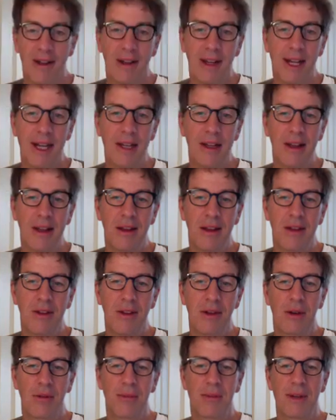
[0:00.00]
Keith
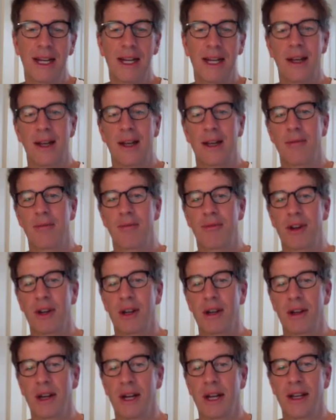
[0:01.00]
taught me
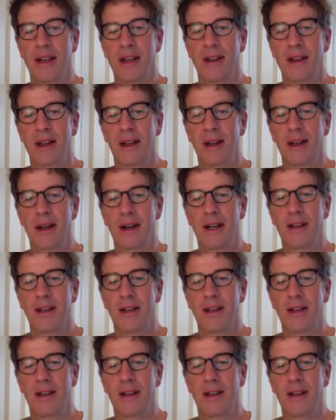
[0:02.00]
impro, and I